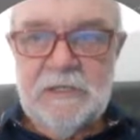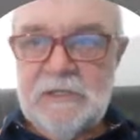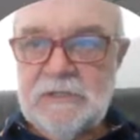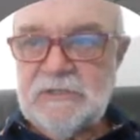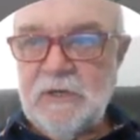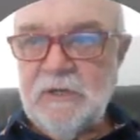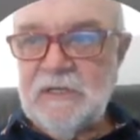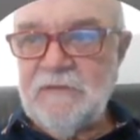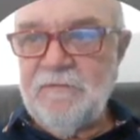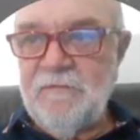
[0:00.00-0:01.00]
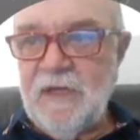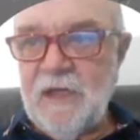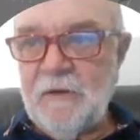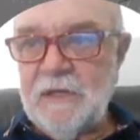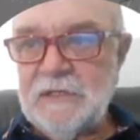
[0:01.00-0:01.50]
So there's
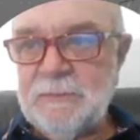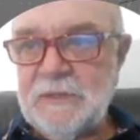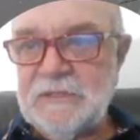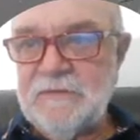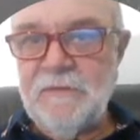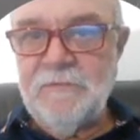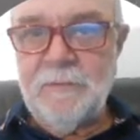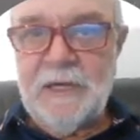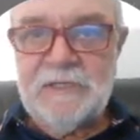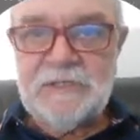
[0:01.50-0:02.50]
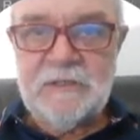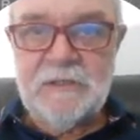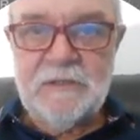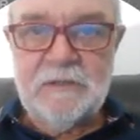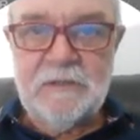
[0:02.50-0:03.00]
various bits of information
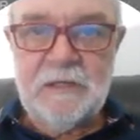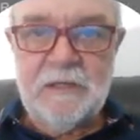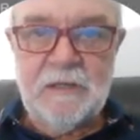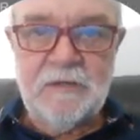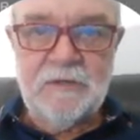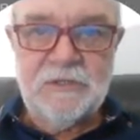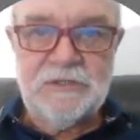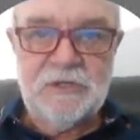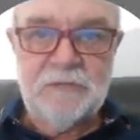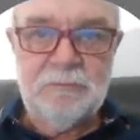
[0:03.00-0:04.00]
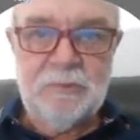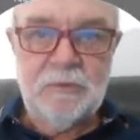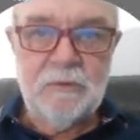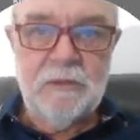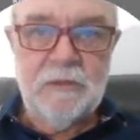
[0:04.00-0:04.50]
that you can
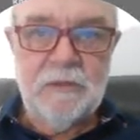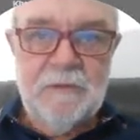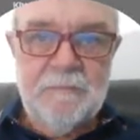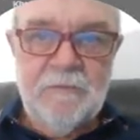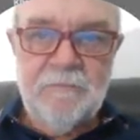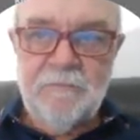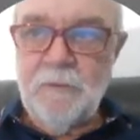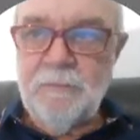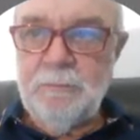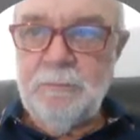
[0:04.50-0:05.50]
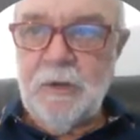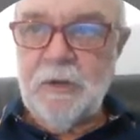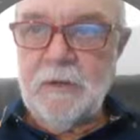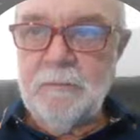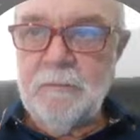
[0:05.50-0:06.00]
pull from the
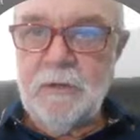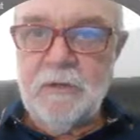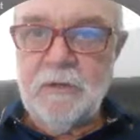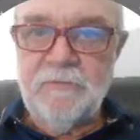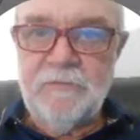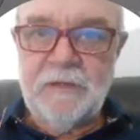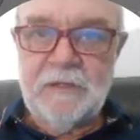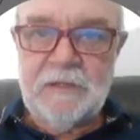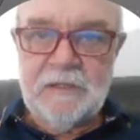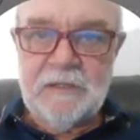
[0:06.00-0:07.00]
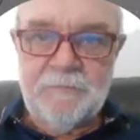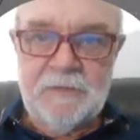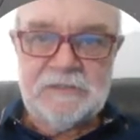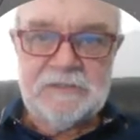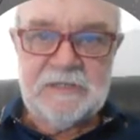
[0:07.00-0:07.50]
bottom of
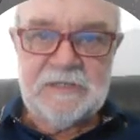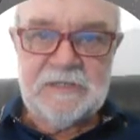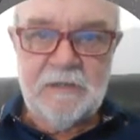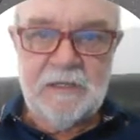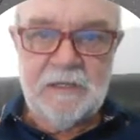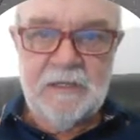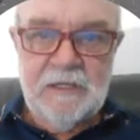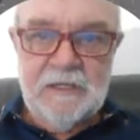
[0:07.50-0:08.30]
this scale here.